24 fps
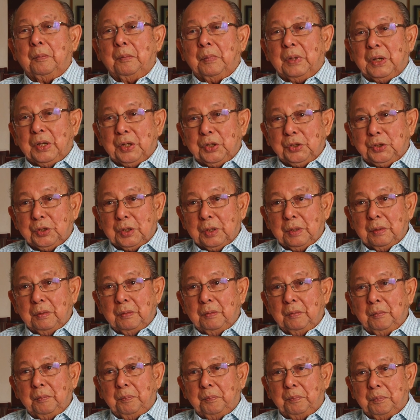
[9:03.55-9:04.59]

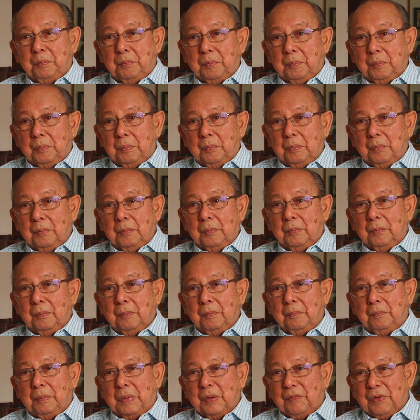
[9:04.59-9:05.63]
Malaysian
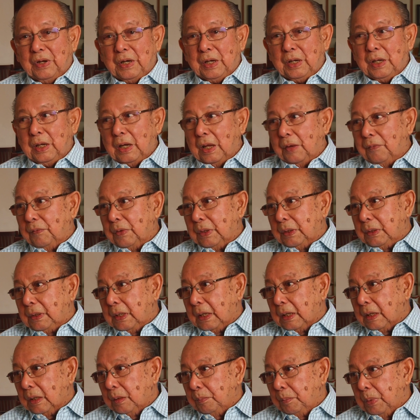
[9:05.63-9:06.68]
pavilion ever
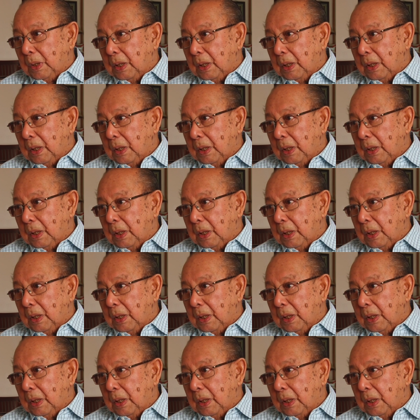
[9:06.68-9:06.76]
taken